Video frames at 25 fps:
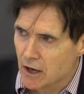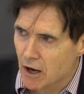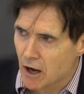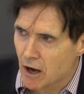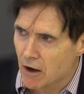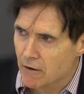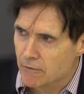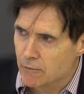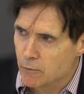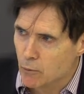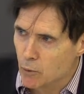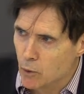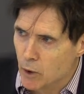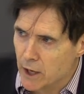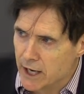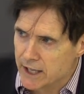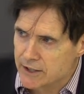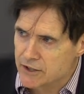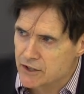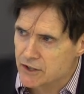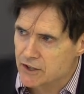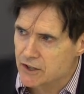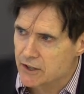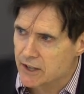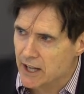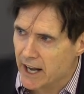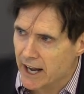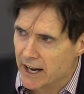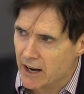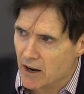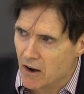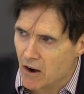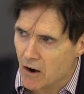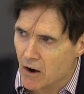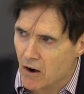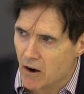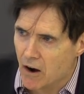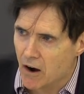of which
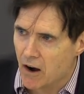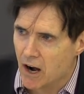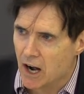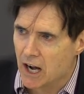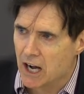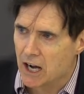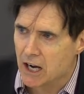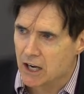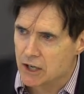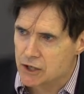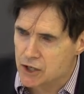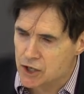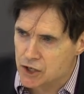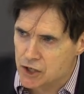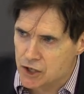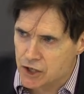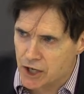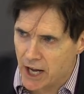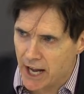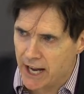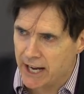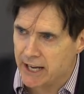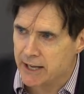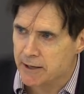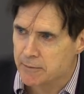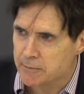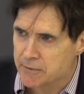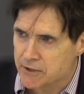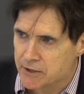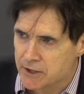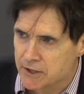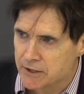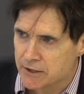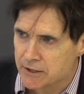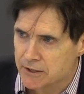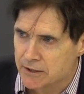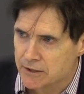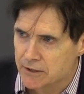they are
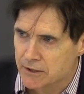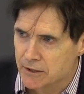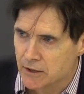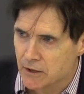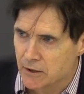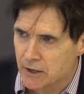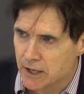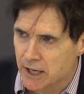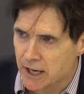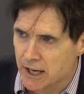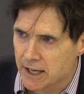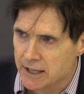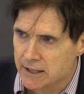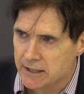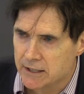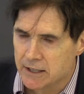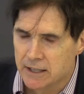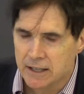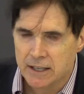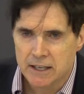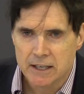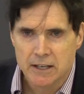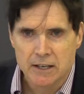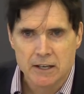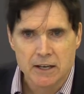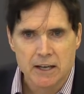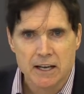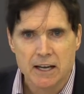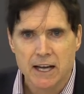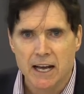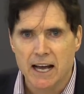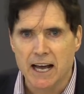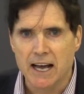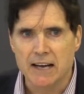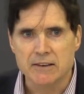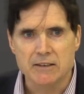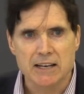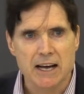ashamed. Okay?
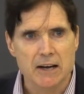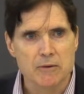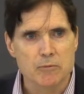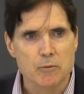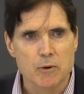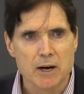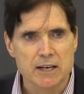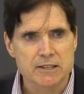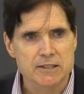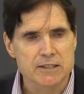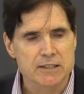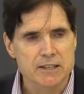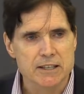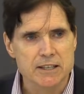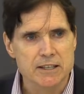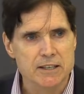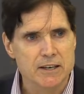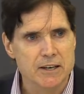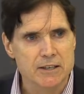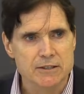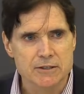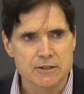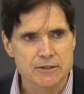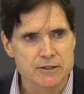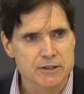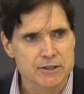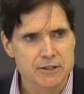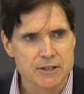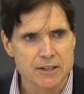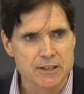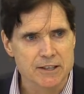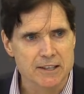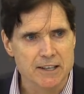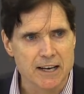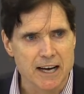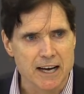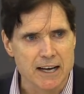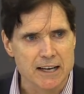And, and Wesley
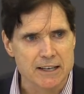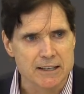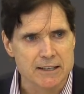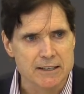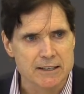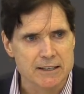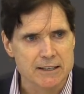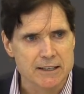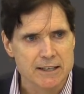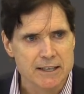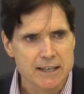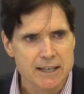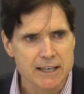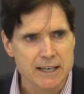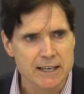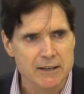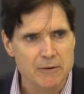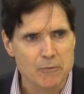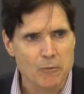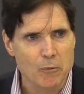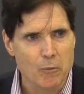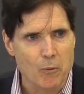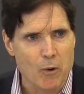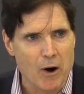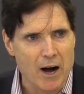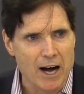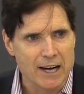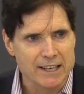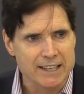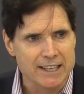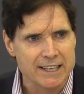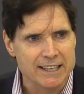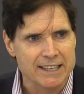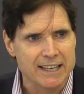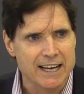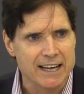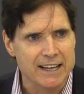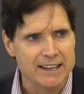understood that. He
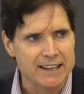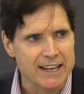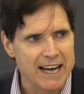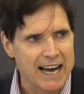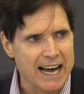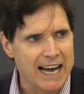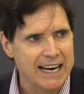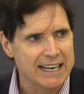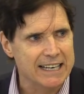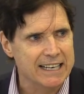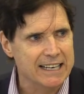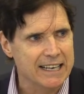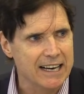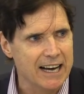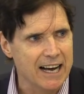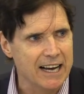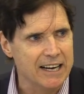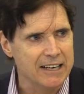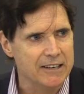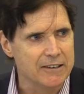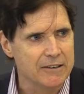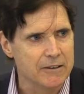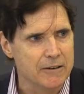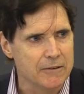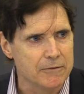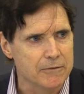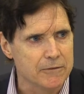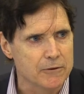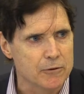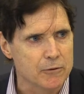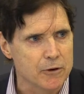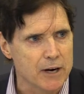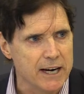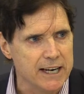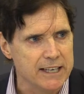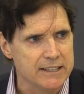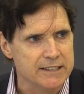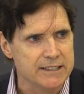wanted that kind of
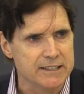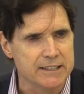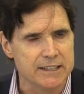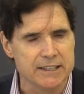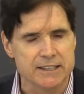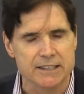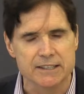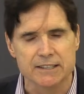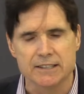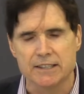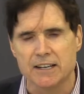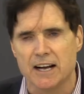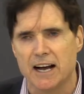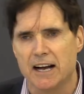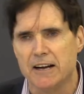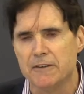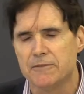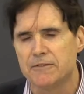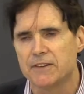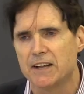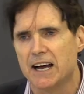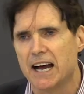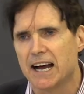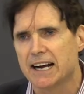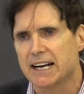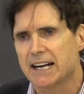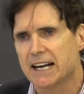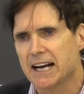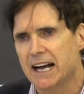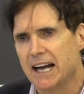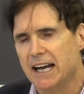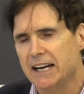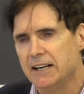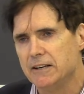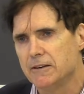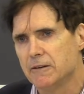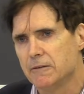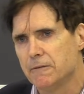grace in his life, that
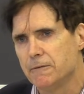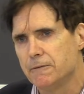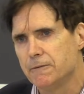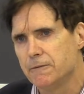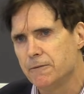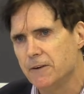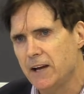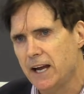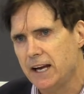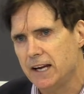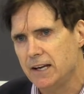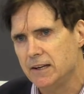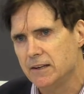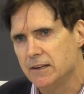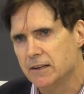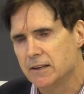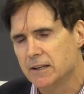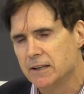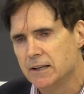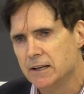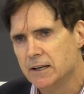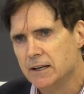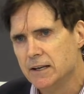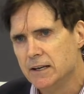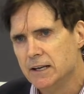kind of faith